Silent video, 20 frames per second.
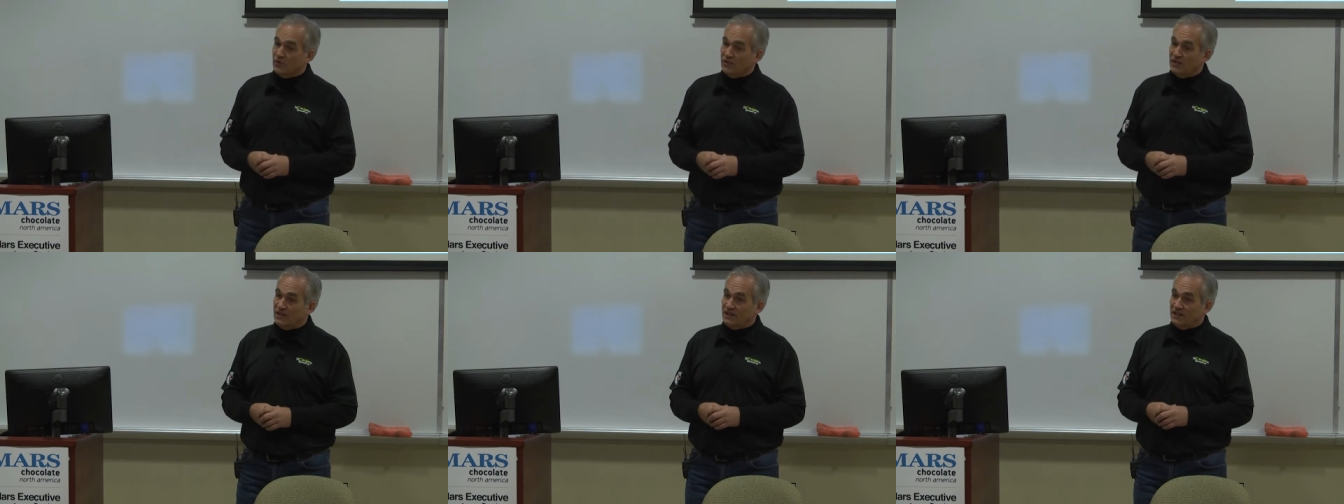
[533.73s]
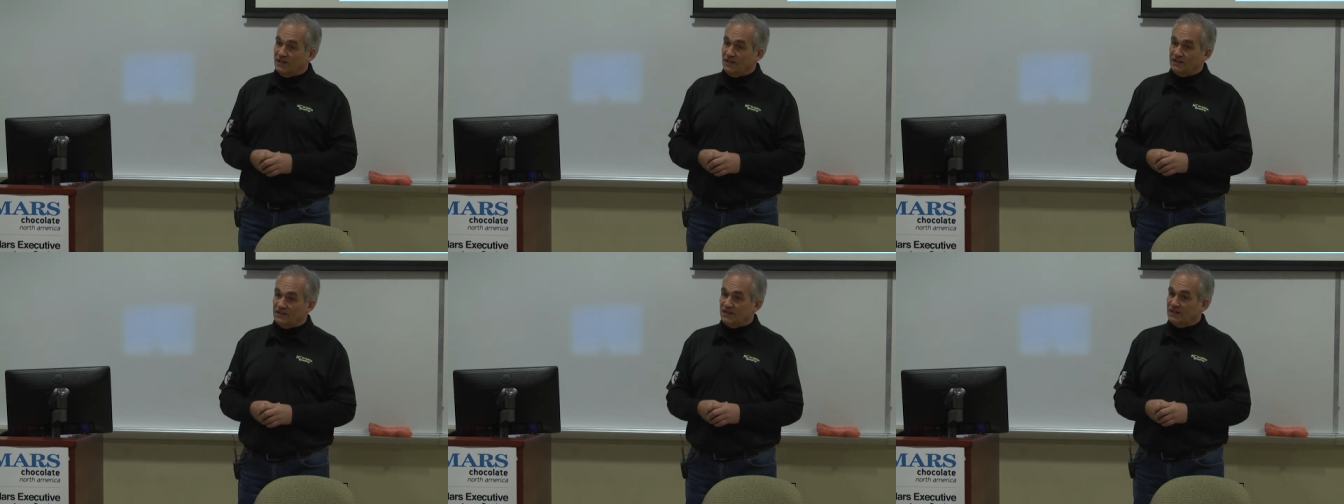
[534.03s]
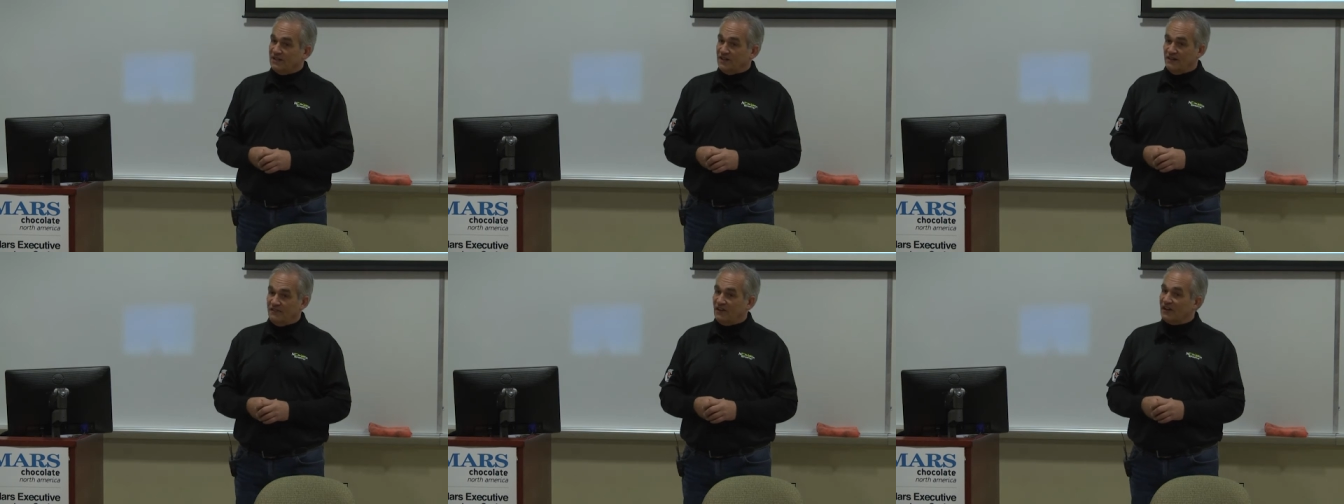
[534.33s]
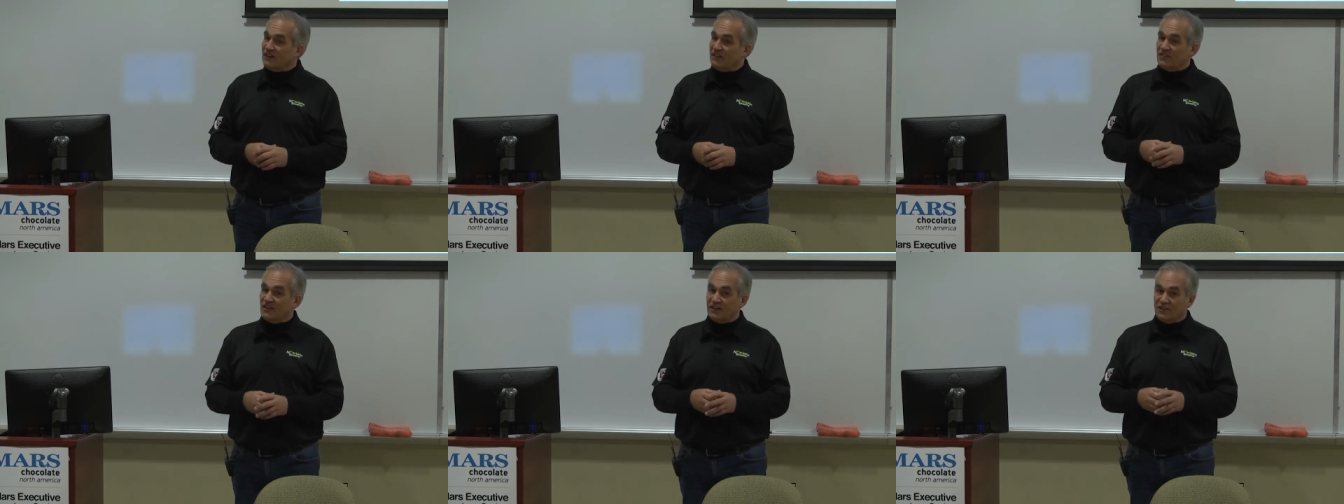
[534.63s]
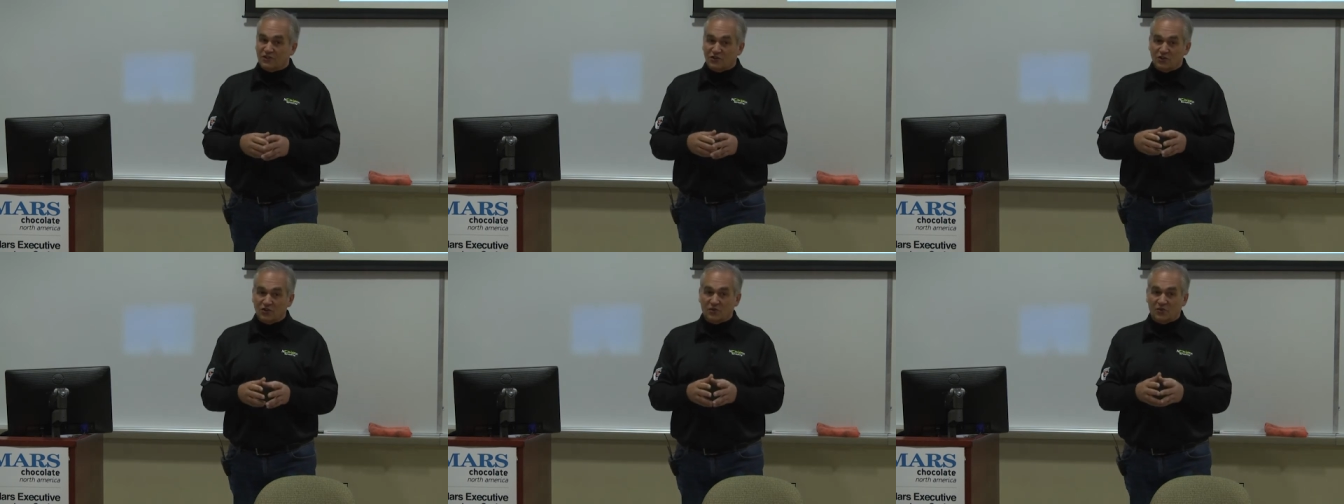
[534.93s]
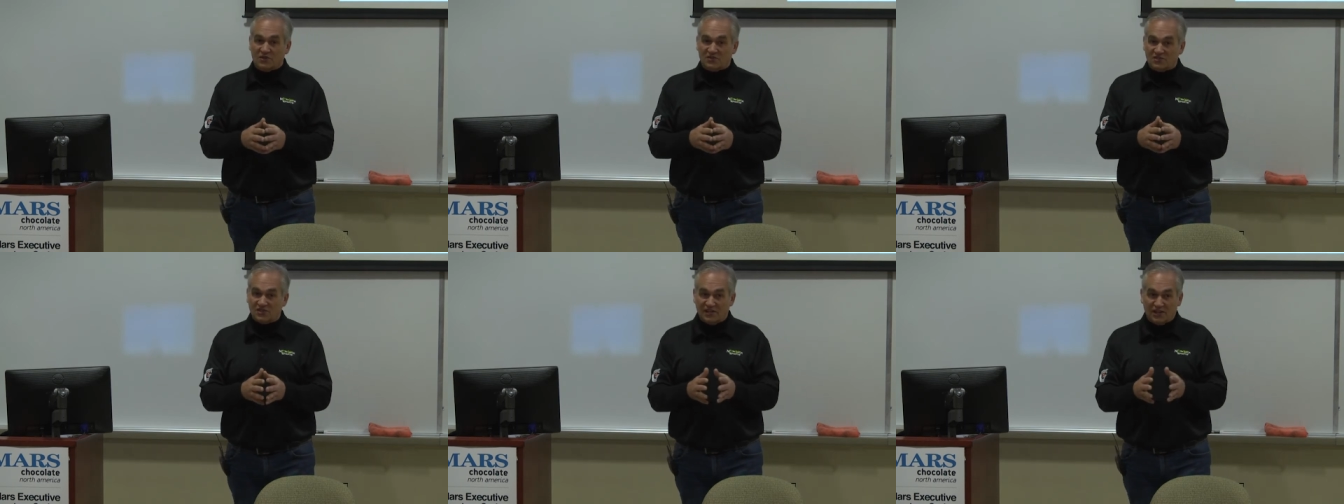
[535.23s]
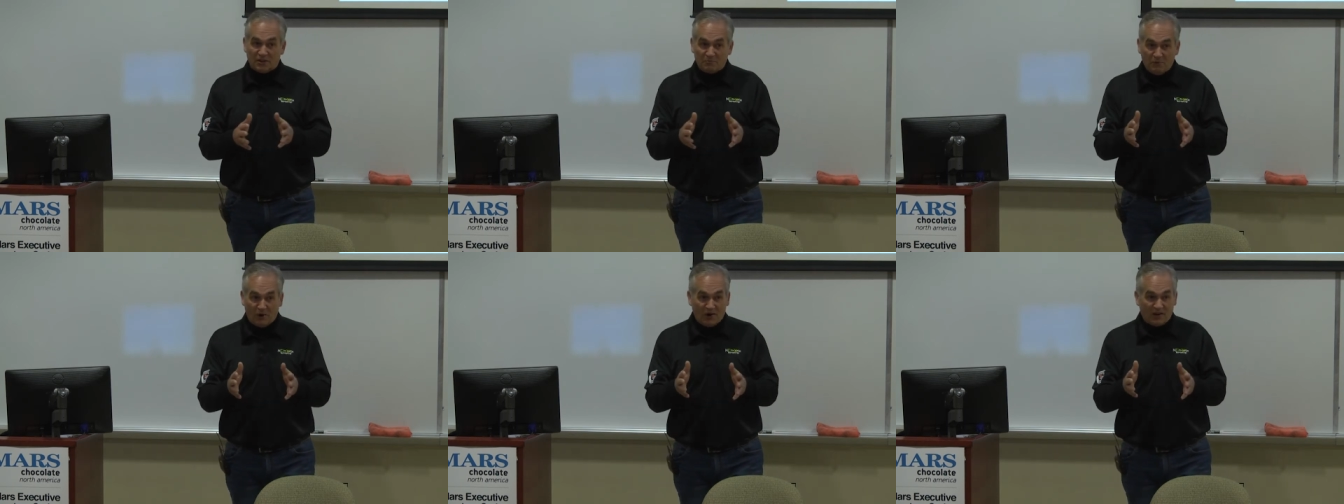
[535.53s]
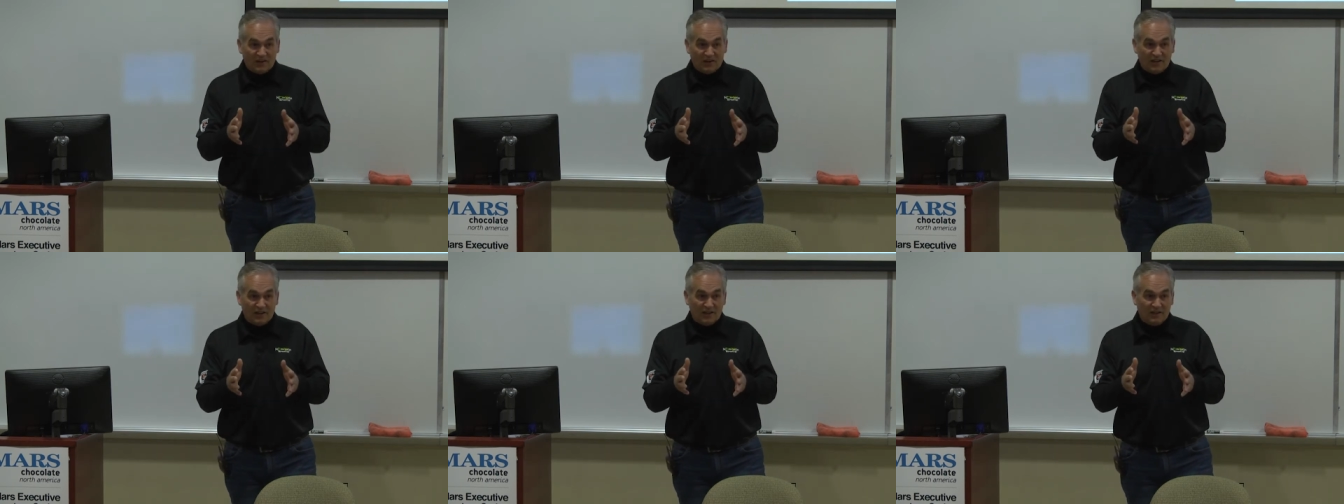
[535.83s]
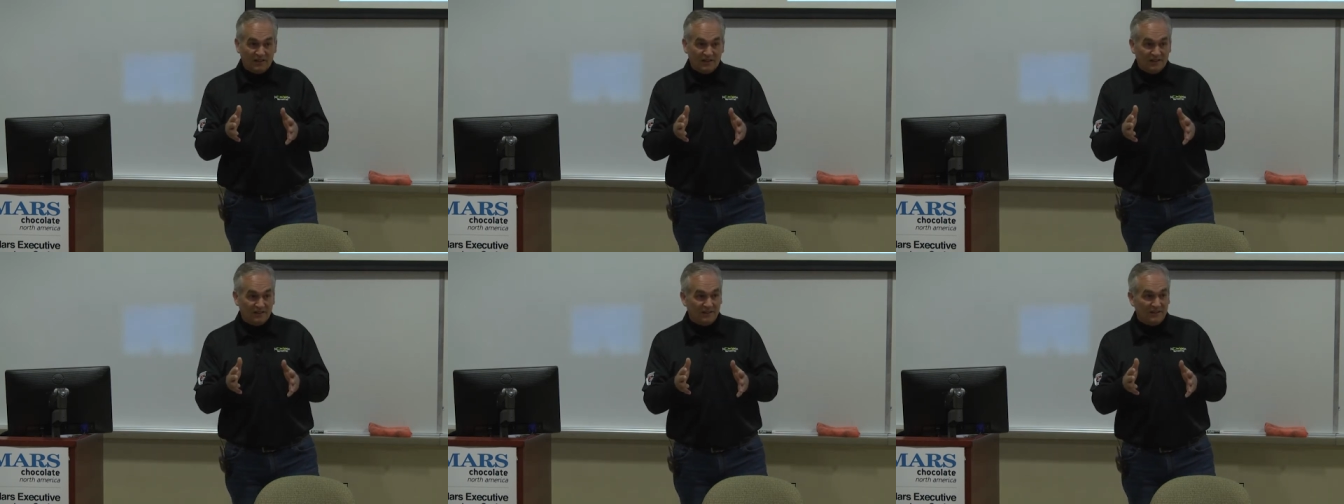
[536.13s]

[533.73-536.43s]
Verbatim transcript: and it it didn't have anything to do with slick marketing.